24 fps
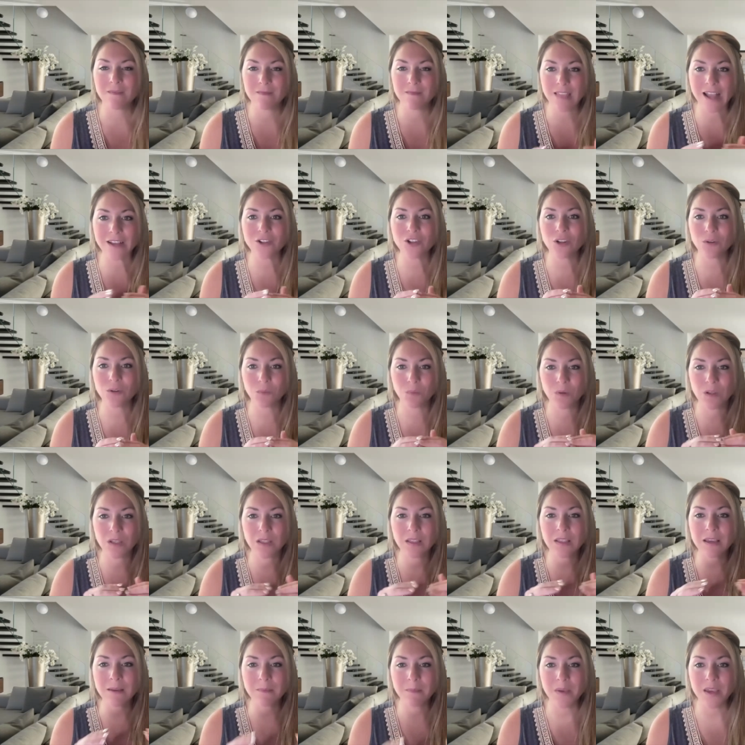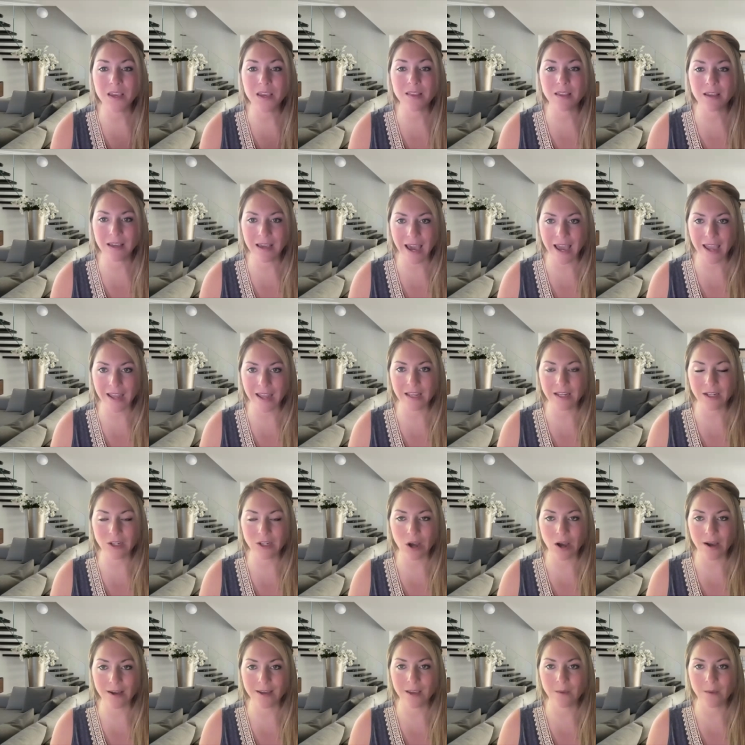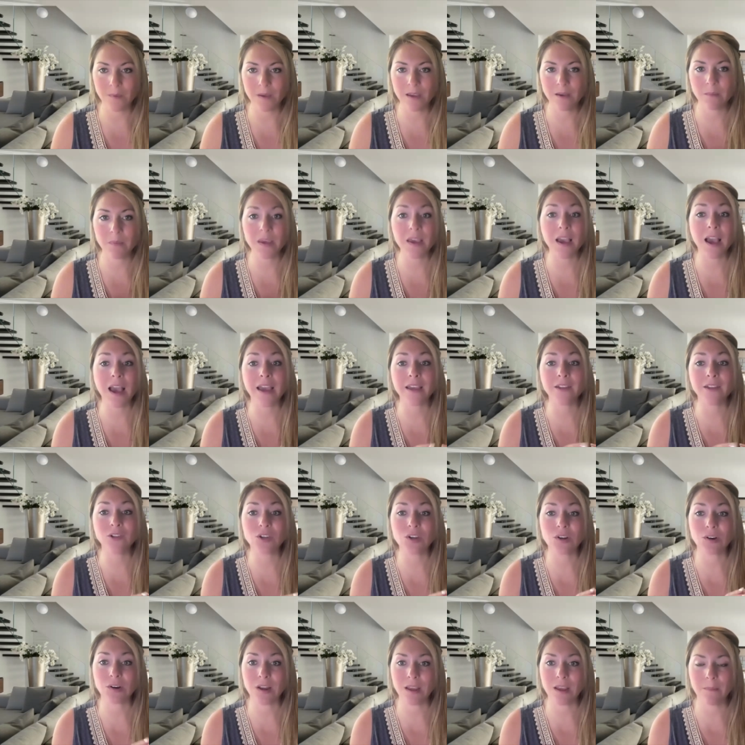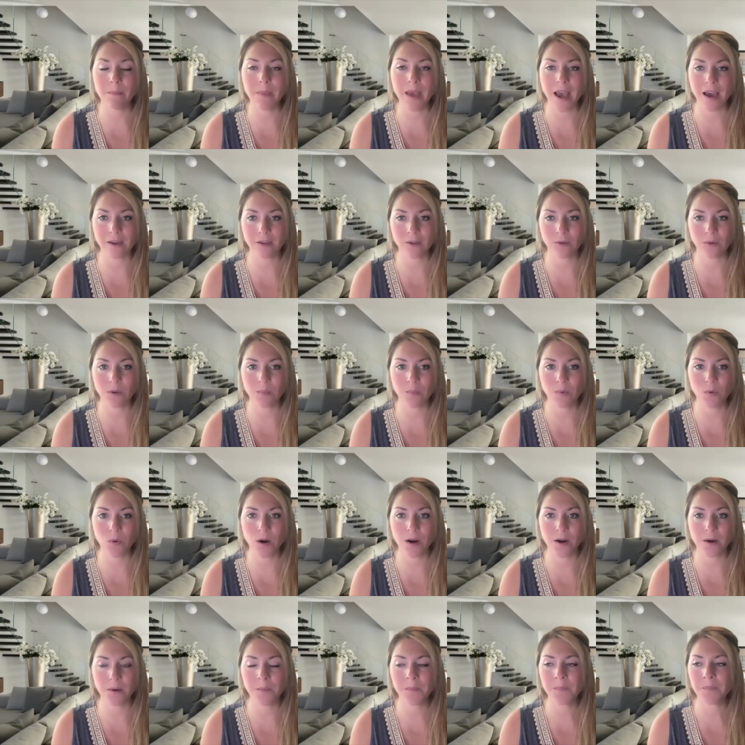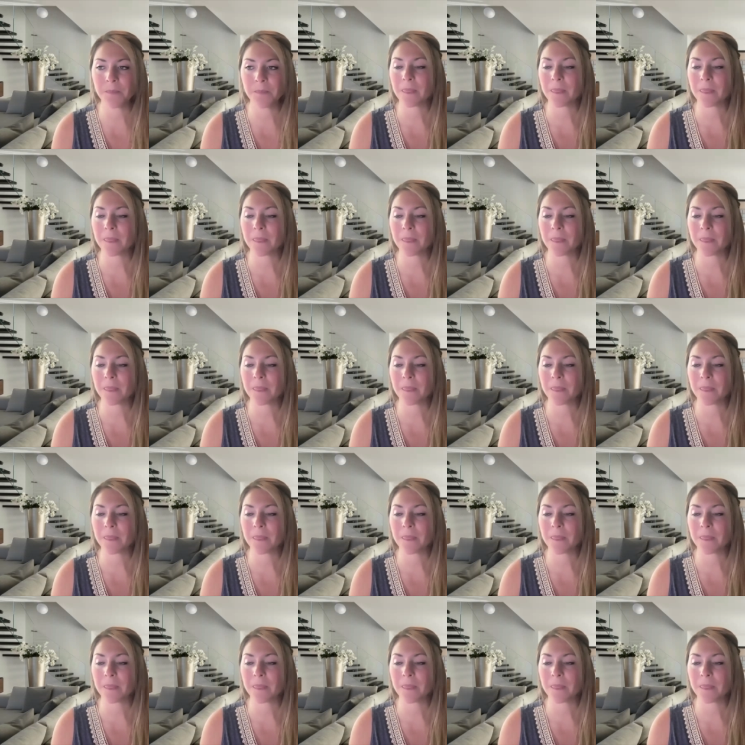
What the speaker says: that should really be the guiding document behind your impact report.